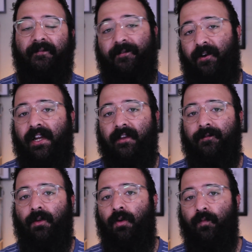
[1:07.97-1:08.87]
But for any of
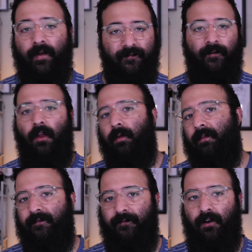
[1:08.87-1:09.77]
you who've been following
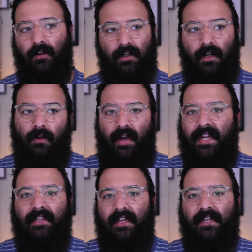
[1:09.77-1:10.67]
me for, you know,
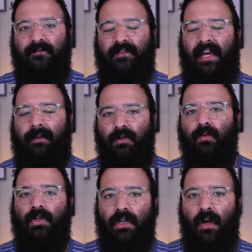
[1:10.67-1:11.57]
any length of time, you
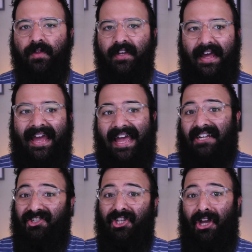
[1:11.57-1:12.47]
would know that I
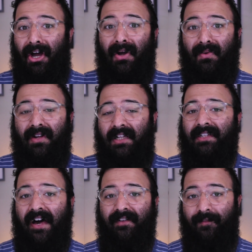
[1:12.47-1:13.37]
actually own a
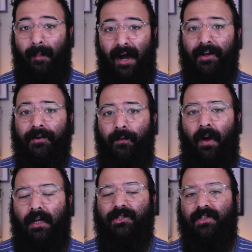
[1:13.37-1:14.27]
lot of modern
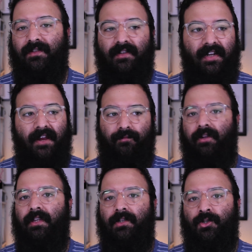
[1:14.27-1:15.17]
watches, and I
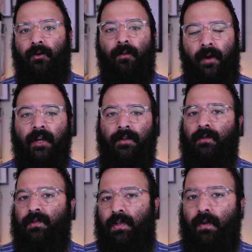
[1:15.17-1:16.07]
really enjoy wearing
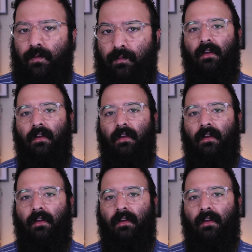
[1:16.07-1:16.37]
those too.